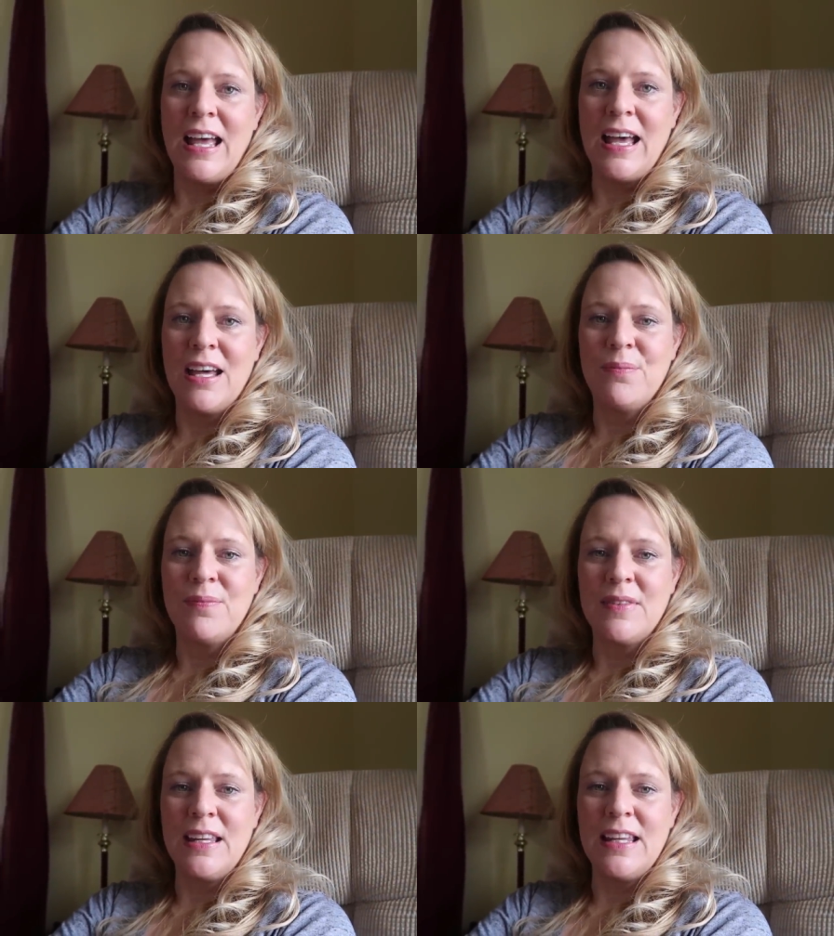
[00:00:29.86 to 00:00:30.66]

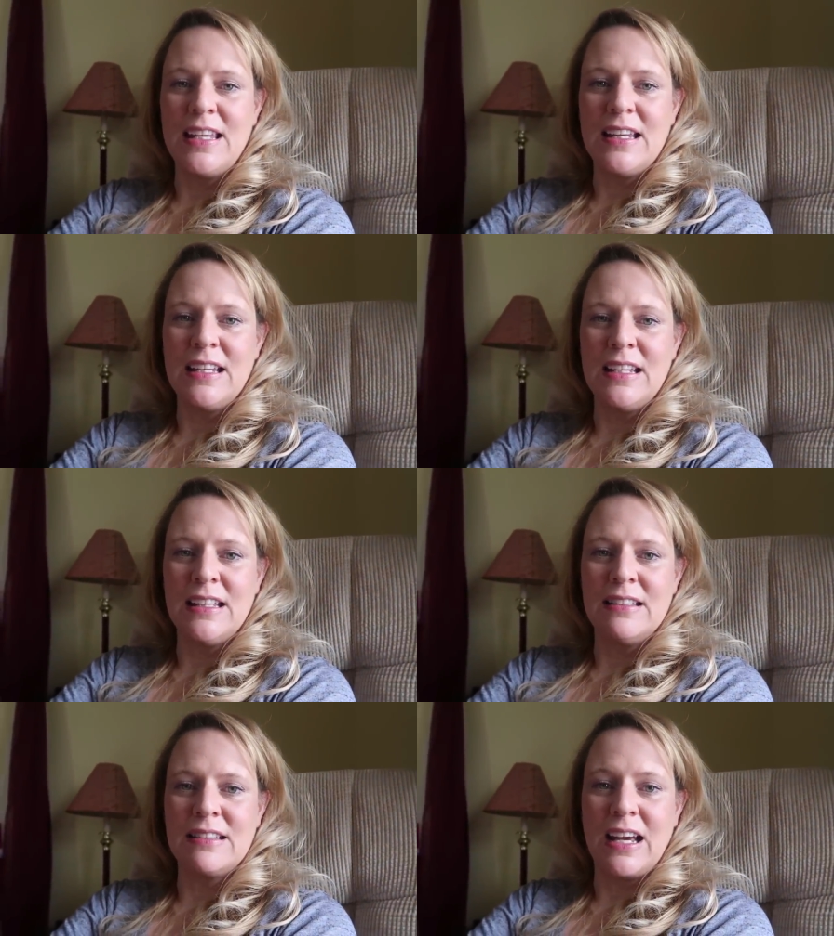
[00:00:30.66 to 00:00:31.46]
Um, he
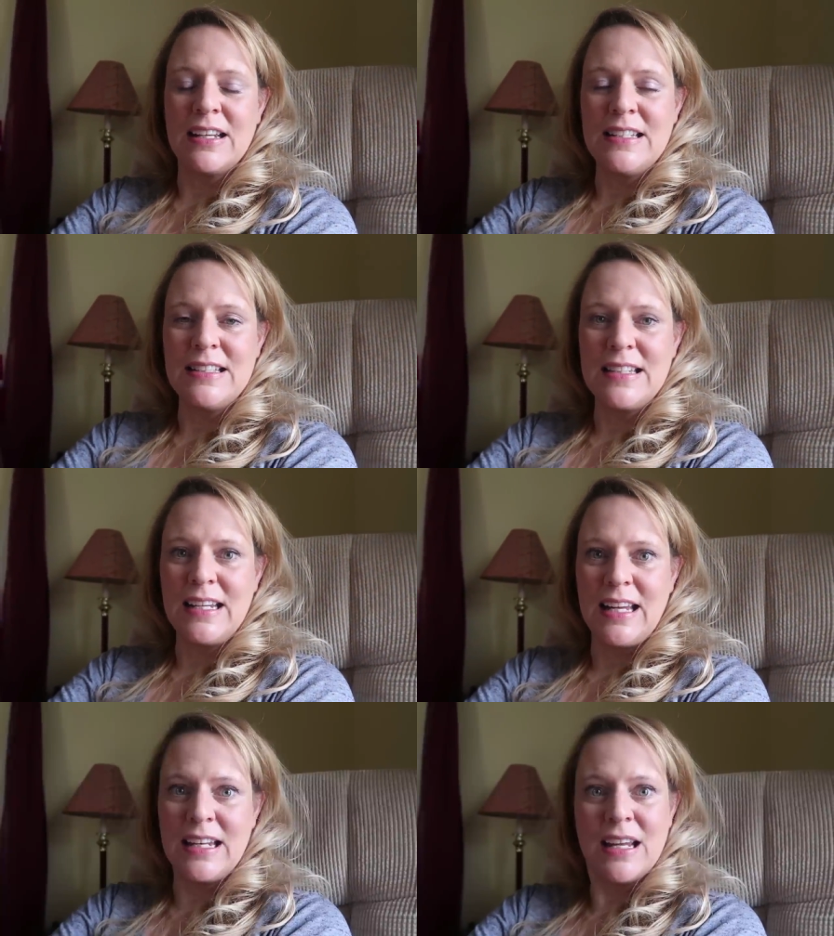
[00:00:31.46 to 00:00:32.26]
is
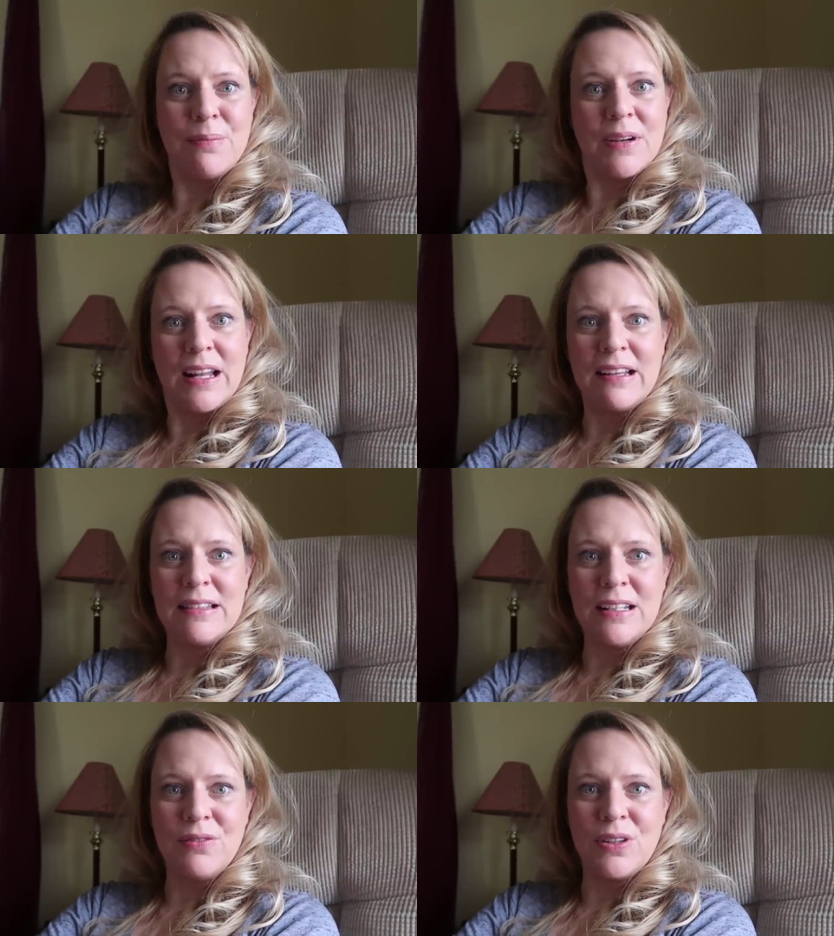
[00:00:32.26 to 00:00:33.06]
autistic and
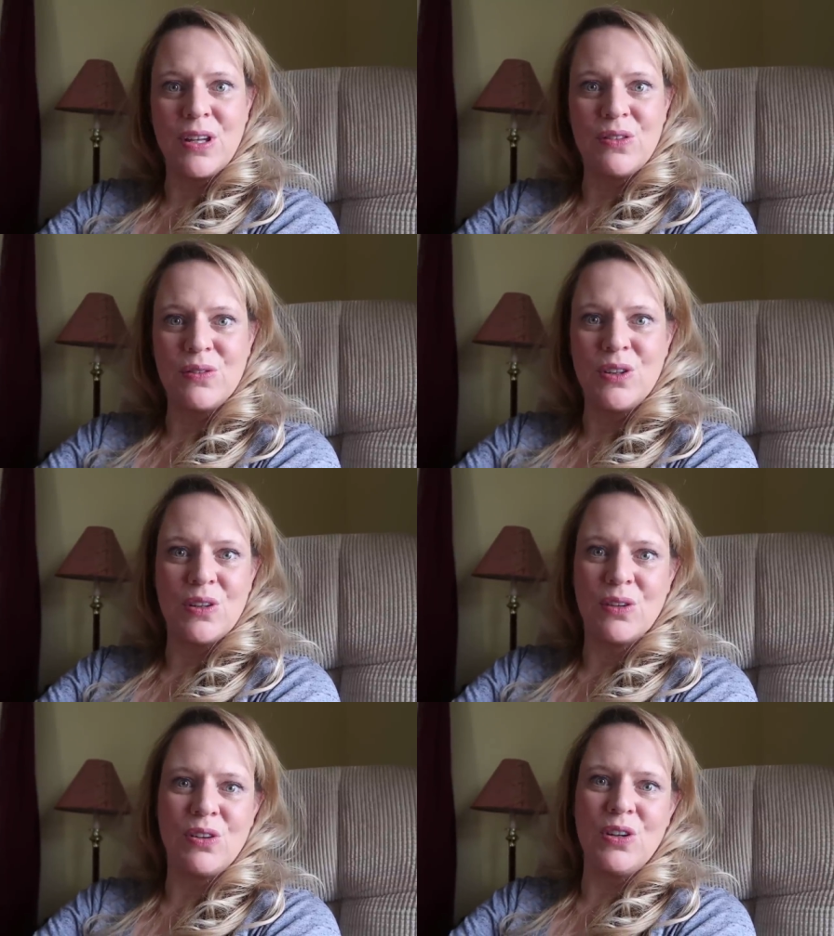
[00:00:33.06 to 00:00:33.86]
hyperlexic for those of
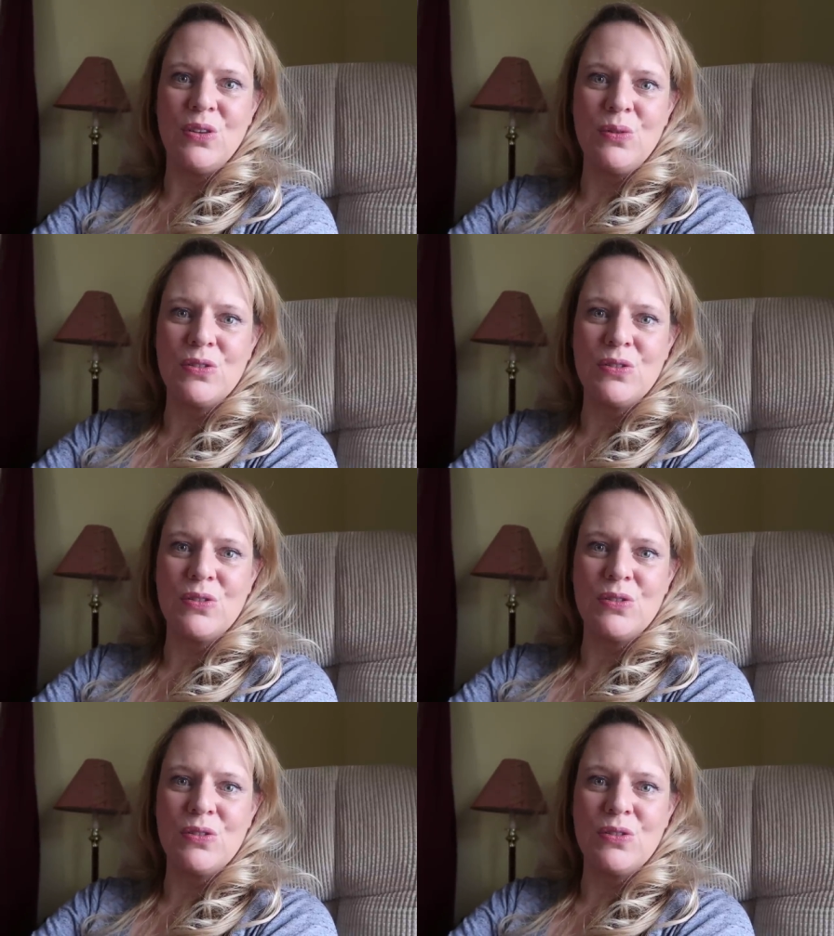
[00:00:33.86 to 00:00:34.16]
you that are new,